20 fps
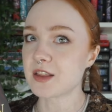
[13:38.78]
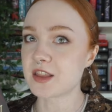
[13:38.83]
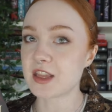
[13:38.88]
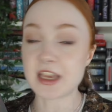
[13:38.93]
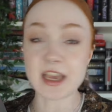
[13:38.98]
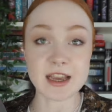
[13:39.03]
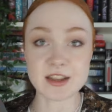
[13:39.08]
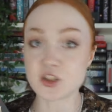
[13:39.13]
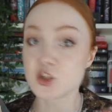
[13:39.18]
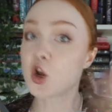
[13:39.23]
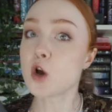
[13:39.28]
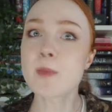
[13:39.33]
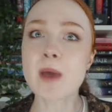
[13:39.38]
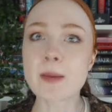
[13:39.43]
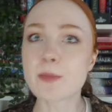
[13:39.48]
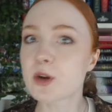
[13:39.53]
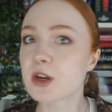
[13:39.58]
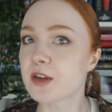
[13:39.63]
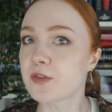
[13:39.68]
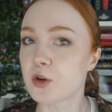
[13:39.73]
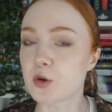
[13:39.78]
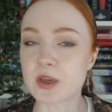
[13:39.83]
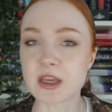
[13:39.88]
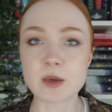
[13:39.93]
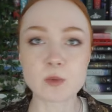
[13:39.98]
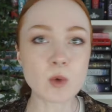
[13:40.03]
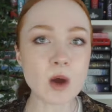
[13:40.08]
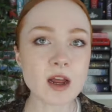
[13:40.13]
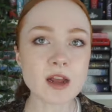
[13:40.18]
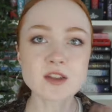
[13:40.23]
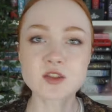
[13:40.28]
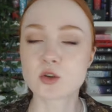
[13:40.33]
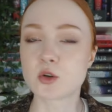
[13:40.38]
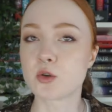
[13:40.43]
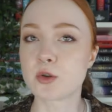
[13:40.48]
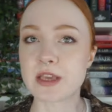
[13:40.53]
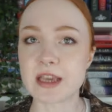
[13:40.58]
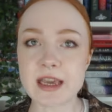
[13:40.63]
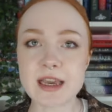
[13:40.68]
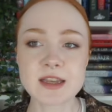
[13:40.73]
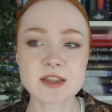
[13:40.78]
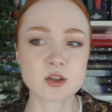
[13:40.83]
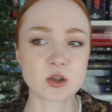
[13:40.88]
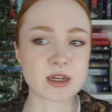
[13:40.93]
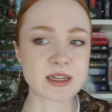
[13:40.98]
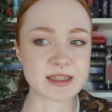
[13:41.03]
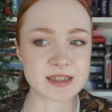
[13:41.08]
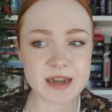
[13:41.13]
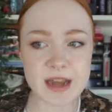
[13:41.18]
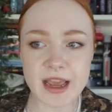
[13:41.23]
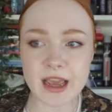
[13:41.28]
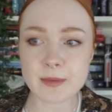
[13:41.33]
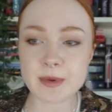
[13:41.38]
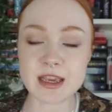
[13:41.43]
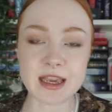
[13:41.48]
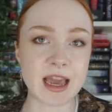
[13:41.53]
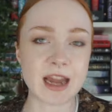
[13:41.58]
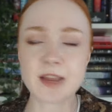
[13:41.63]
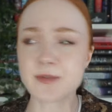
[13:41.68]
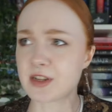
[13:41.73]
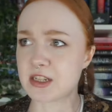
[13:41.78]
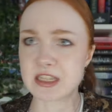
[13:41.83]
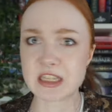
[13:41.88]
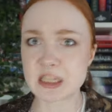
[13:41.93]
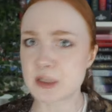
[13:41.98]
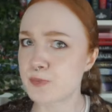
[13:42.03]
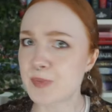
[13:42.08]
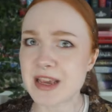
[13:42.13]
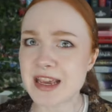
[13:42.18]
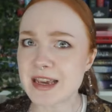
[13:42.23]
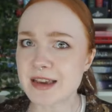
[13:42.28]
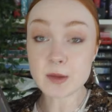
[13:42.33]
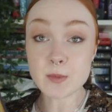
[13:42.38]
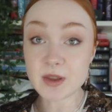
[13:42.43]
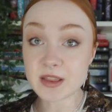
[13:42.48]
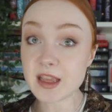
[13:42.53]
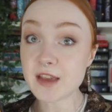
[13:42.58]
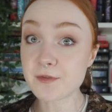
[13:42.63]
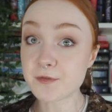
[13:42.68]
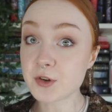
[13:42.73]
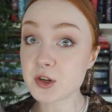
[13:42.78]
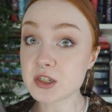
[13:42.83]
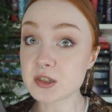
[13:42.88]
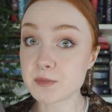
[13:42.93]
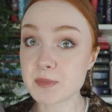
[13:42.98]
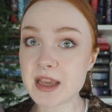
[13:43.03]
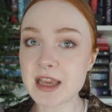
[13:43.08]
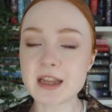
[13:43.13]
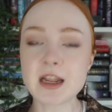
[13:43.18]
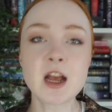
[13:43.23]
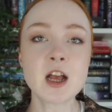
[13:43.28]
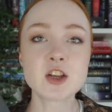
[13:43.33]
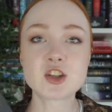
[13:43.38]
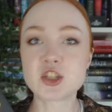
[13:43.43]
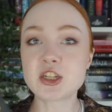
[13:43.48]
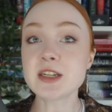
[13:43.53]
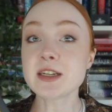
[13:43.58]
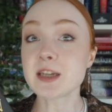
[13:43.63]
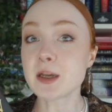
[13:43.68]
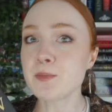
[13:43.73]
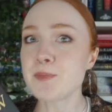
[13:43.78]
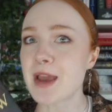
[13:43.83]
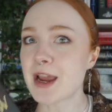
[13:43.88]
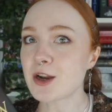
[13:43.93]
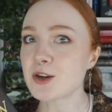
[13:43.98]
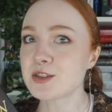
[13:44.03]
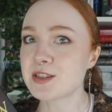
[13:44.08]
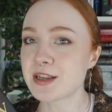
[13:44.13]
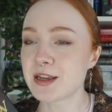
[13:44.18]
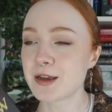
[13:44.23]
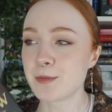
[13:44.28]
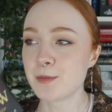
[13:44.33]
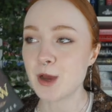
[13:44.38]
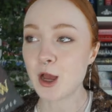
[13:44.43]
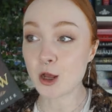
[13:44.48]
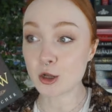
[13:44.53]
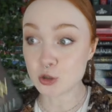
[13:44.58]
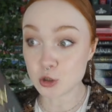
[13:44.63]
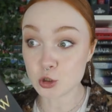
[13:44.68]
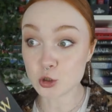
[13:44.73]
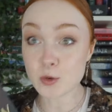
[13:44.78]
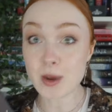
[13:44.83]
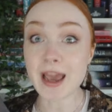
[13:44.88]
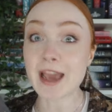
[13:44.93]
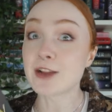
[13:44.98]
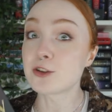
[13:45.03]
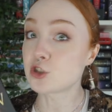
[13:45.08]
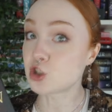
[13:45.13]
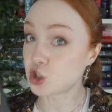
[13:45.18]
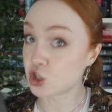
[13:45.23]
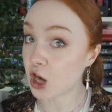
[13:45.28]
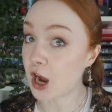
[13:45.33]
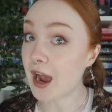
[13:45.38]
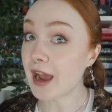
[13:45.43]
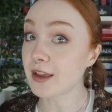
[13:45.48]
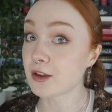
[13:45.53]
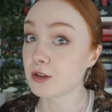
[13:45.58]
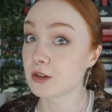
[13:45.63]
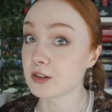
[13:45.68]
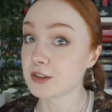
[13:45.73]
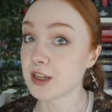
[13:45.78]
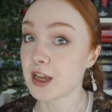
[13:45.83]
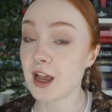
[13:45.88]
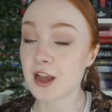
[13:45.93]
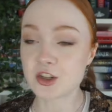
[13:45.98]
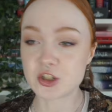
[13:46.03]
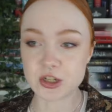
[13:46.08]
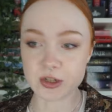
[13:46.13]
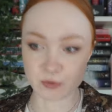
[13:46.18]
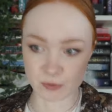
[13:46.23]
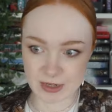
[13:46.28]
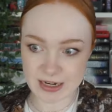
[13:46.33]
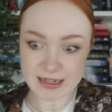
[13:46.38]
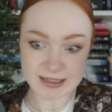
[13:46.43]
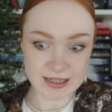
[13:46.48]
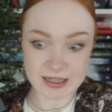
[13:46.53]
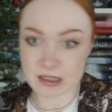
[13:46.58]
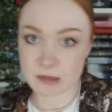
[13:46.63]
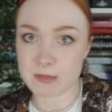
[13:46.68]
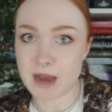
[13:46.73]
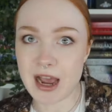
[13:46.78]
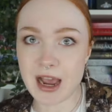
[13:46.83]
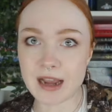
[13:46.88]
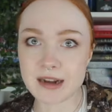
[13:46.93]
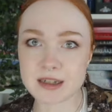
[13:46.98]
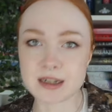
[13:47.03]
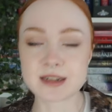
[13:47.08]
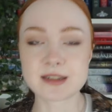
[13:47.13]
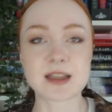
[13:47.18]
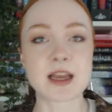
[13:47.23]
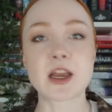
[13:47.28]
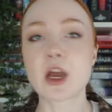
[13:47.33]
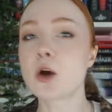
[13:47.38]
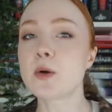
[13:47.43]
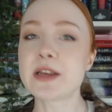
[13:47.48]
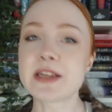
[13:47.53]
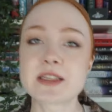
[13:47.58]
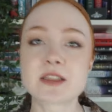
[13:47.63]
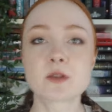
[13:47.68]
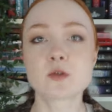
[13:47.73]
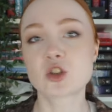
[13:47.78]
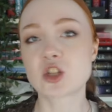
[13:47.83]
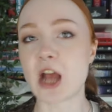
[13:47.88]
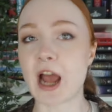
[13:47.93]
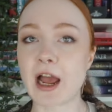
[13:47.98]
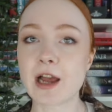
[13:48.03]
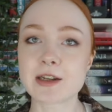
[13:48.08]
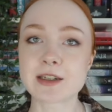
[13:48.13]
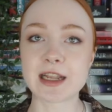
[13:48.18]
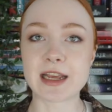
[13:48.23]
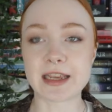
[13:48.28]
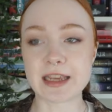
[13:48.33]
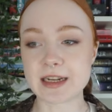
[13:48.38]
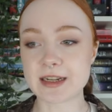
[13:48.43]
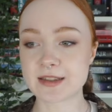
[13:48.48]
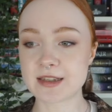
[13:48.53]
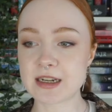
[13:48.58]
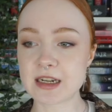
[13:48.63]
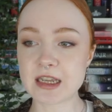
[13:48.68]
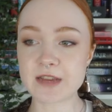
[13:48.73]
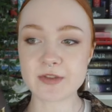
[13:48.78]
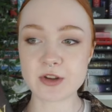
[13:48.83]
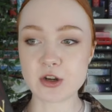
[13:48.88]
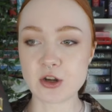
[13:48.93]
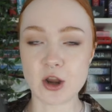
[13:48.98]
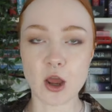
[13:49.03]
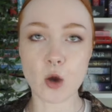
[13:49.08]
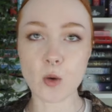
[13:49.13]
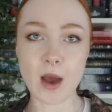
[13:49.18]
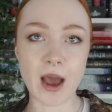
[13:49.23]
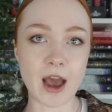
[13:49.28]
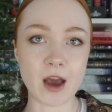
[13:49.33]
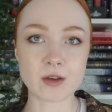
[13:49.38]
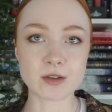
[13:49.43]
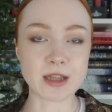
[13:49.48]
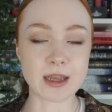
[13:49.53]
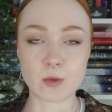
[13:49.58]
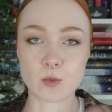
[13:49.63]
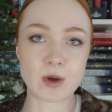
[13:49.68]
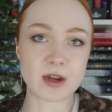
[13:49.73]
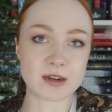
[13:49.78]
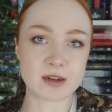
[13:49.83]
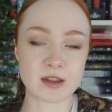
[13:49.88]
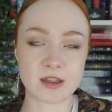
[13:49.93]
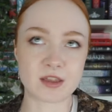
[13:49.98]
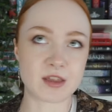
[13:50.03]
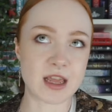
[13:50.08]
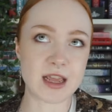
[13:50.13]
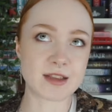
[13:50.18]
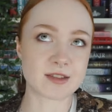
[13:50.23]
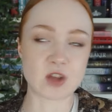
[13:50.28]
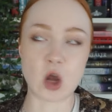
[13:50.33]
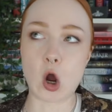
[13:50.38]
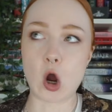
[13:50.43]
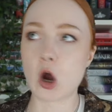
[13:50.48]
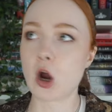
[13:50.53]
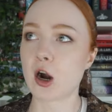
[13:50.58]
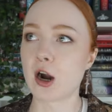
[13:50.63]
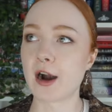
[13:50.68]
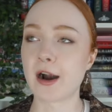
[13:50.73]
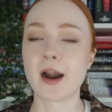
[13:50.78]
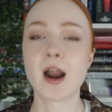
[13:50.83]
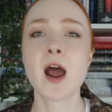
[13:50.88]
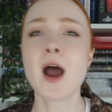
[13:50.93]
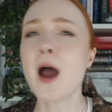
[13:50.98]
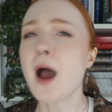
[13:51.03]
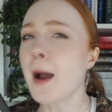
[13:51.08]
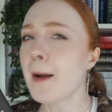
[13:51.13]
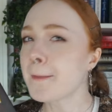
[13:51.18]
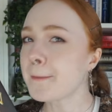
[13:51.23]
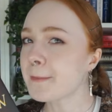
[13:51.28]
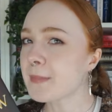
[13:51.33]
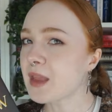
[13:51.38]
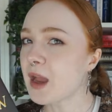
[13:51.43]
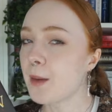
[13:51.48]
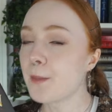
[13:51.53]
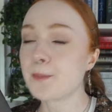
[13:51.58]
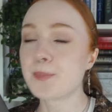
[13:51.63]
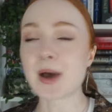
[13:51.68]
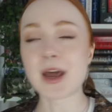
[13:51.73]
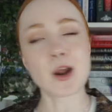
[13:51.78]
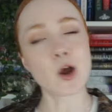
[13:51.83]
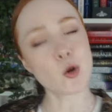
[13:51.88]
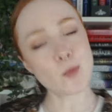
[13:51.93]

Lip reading: he has no memory of who he was or who he is or his name. He can't even speak. When they first meet, she compares him to a child. She reads his mind and is like, oh, he's so childlike. He doesn't even know how, like, what things are. But oh